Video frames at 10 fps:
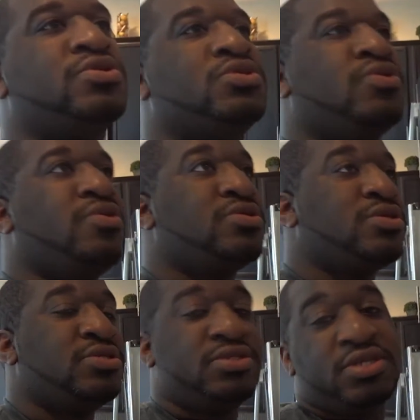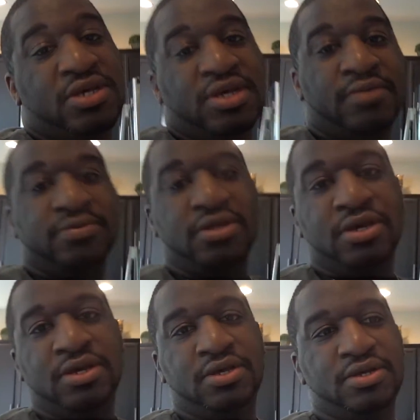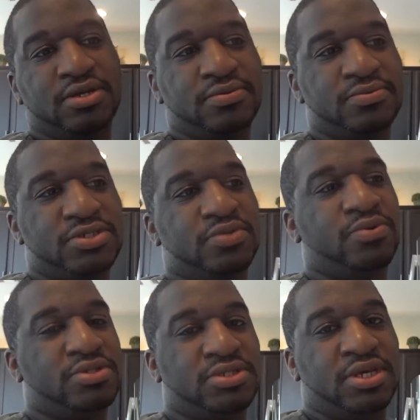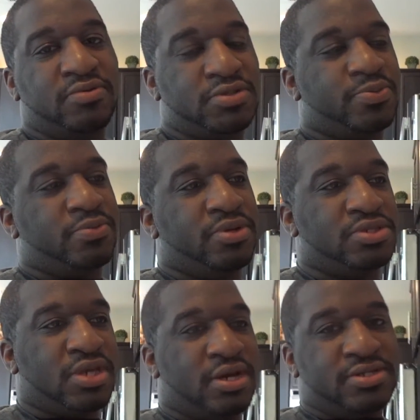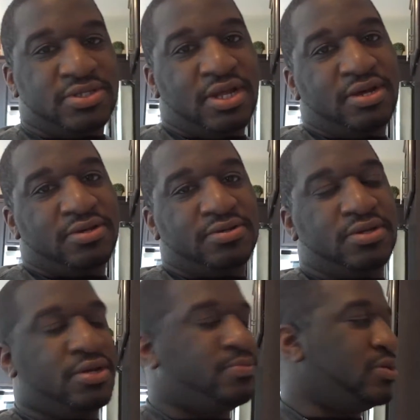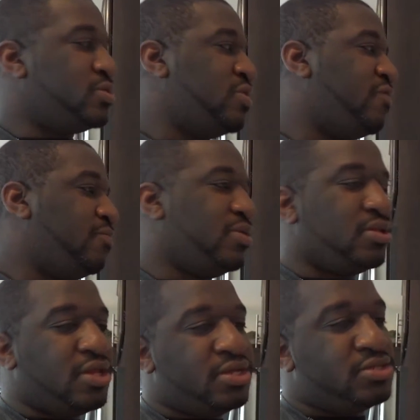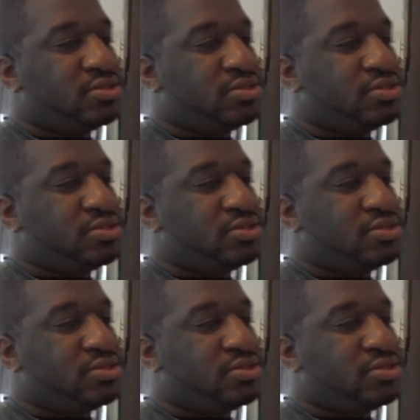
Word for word: to the store yesterday. She said everything um she wanted to get was pretty much out of stock um yesterday from Big Lots.